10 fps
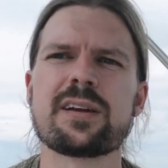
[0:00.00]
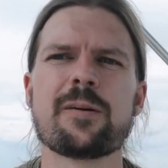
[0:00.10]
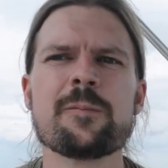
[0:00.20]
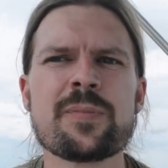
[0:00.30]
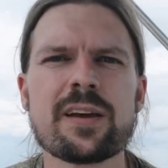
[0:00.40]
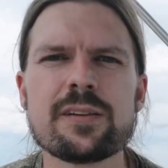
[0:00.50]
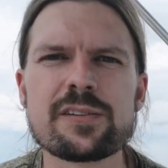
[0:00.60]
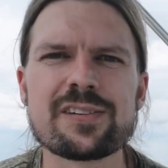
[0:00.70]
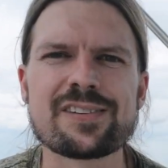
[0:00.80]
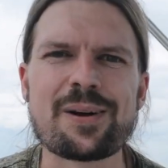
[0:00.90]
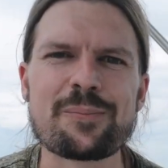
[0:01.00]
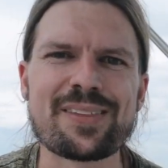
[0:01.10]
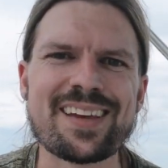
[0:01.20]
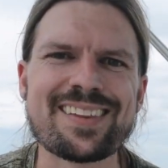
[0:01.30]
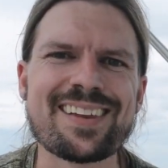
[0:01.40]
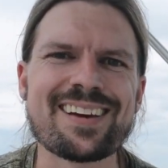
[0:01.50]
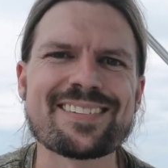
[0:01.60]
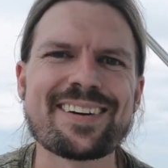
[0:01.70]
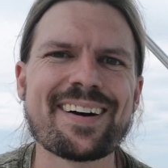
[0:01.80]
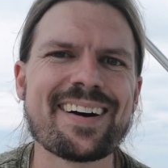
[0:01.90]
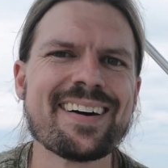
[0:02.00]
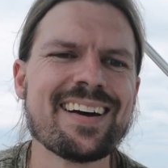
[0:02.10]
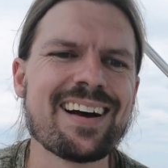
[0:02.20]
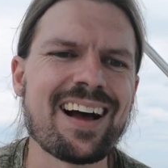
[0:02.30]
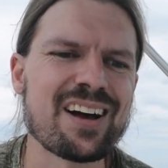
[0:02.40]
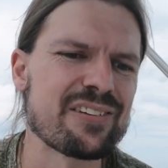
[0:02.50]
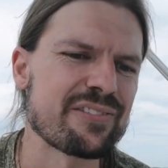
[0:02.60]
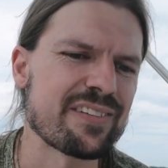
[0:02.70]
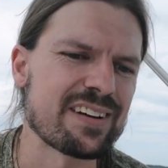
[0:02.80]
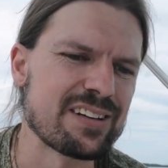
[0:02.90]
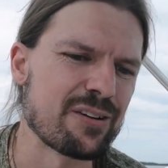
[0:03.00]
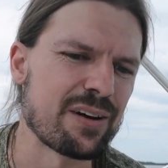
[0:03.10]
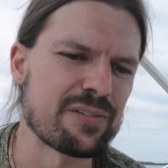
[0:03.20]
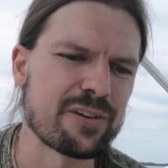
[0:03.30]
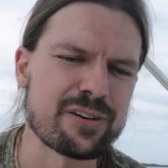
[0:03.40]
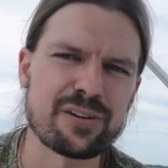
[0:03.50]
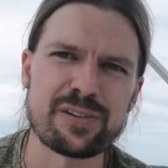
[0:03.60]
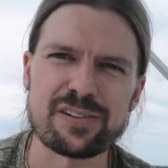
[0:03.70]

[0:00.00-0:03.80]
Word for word: Now, this is something that uh, I've you know I've heard of.